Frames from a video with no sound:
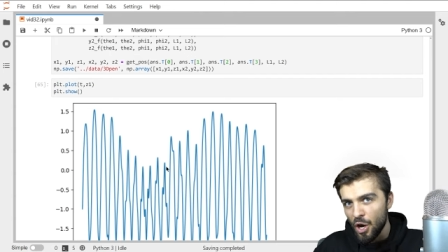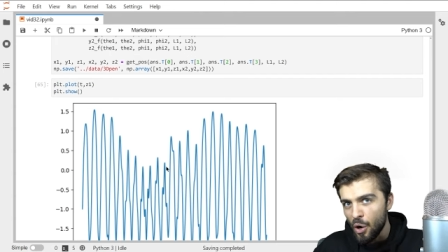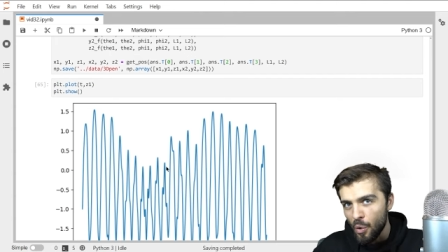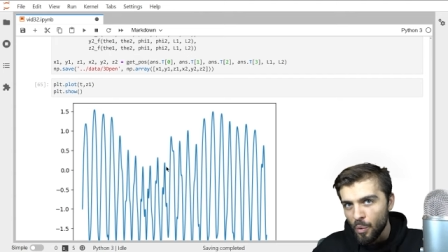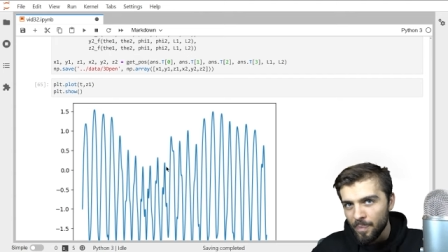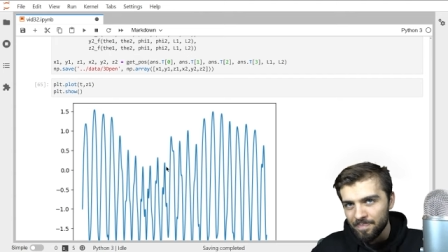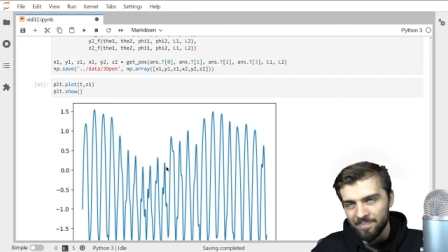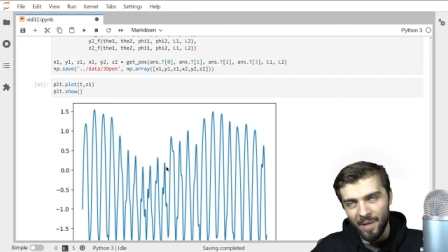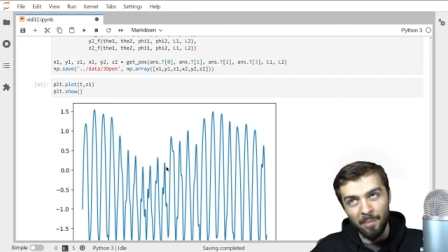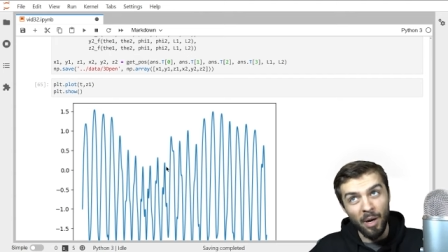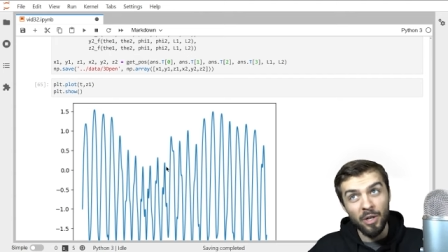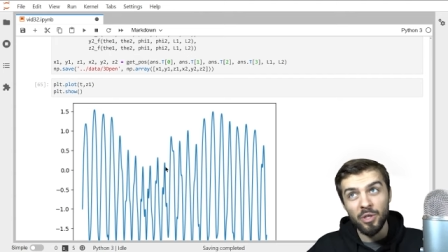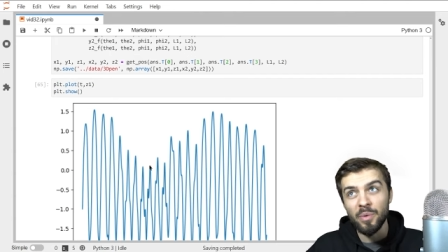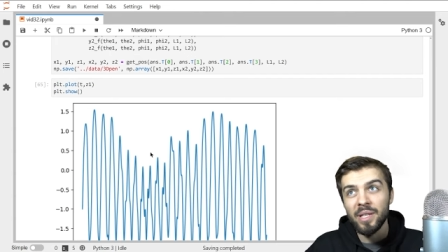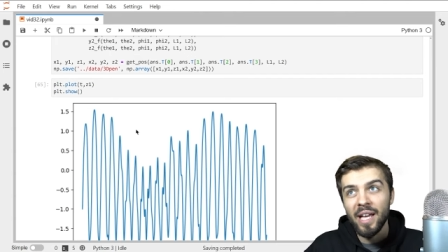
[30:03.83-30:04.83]
no, I'm
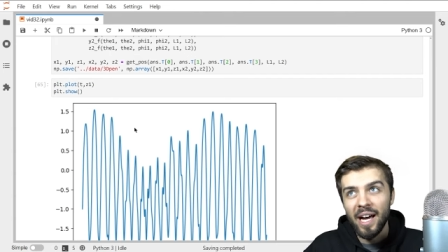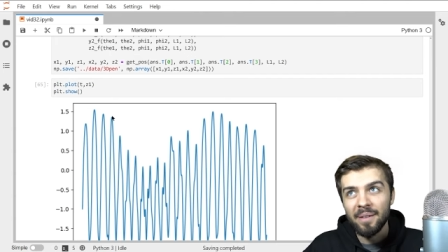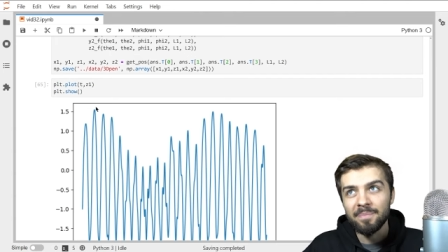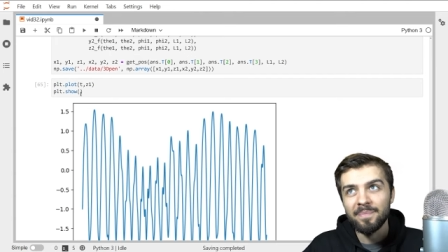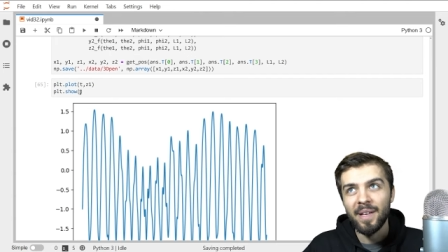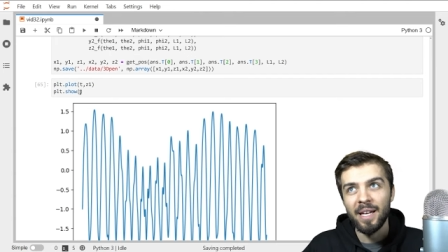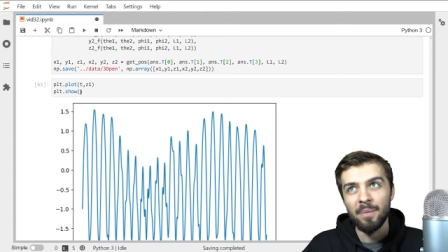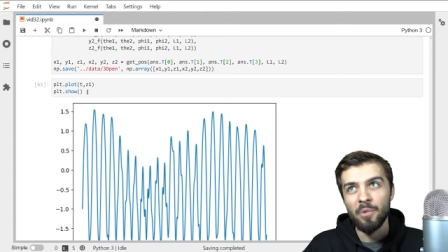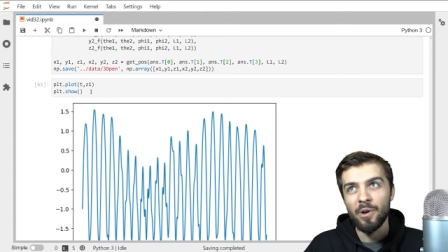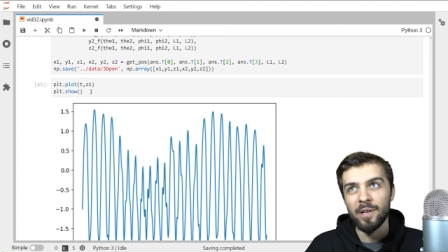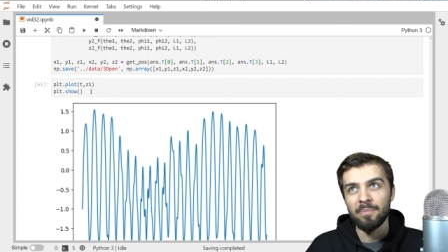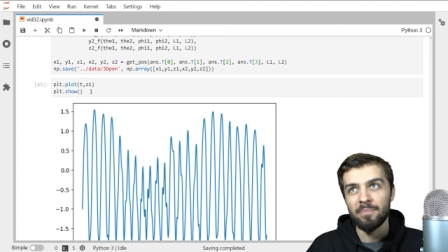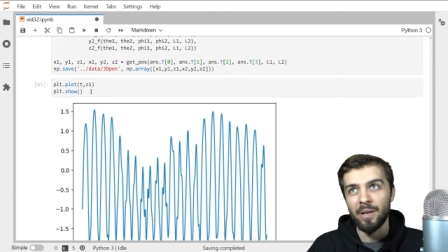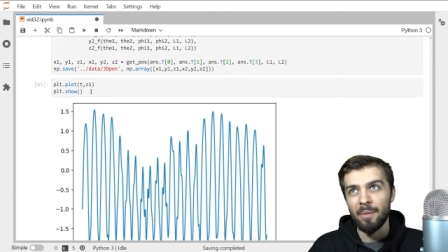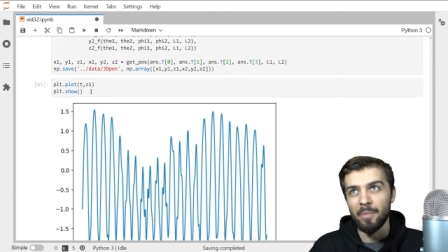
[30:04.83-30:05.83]
not doing that
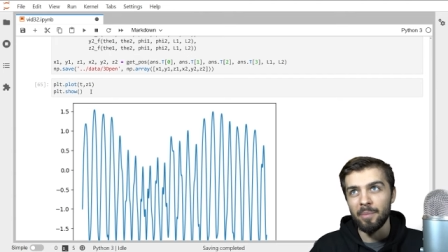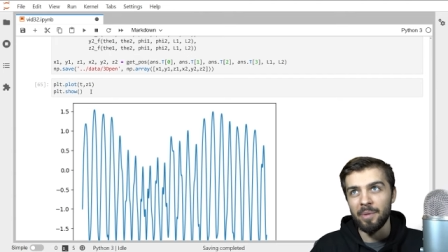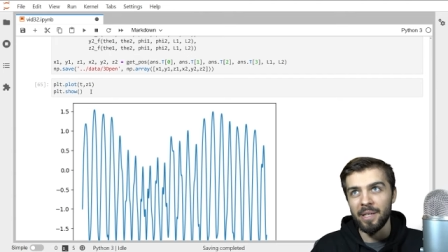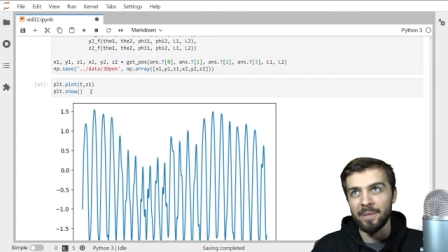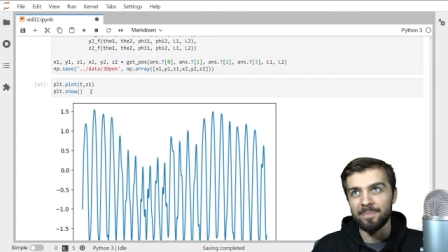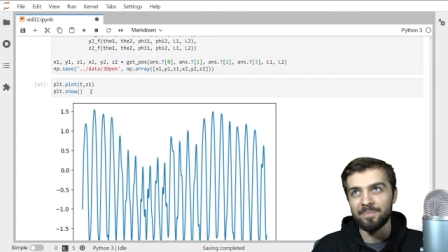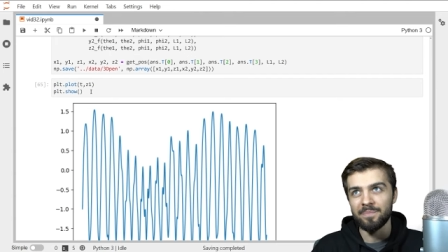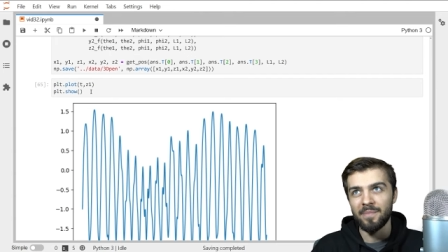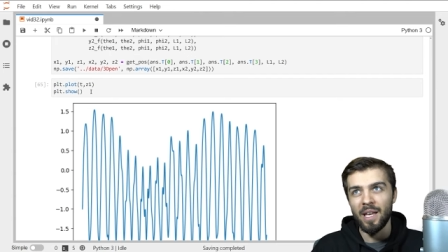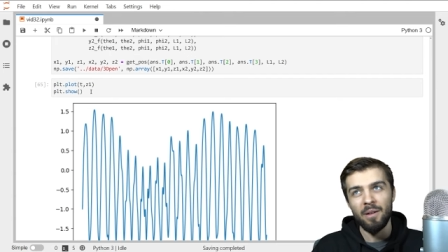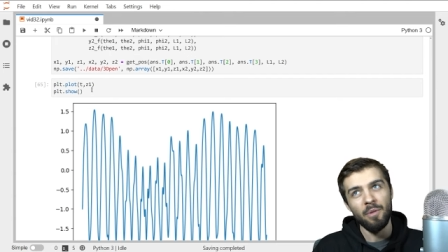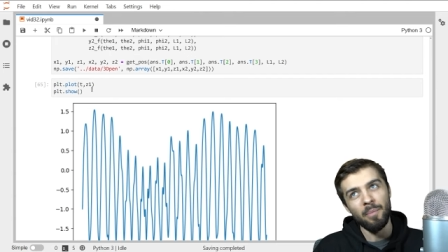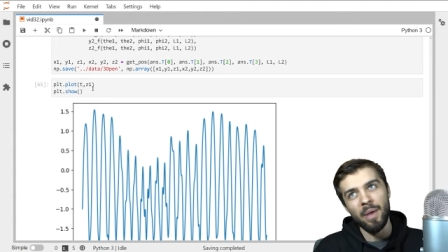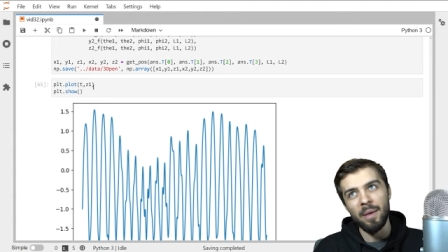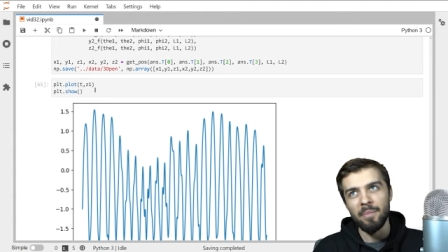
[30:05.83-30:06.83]
anymore, probably.
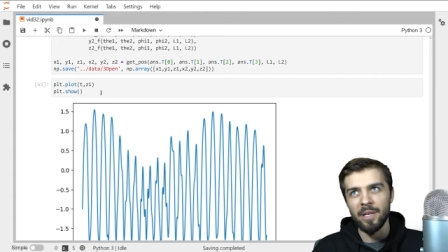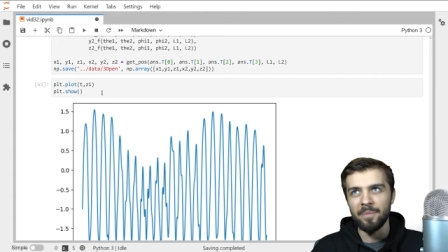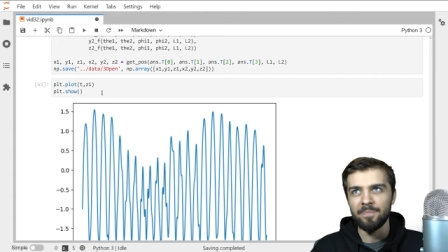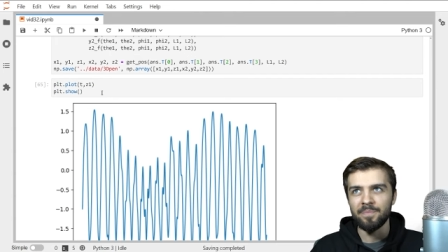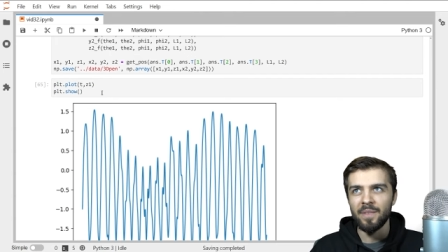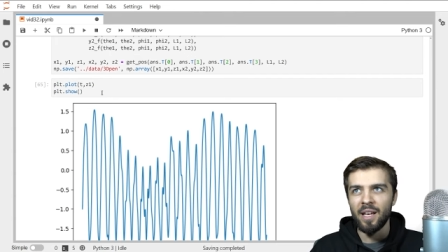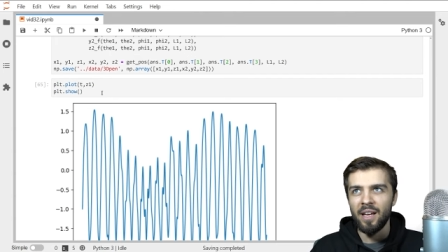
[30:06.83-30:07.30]
Well, maybe.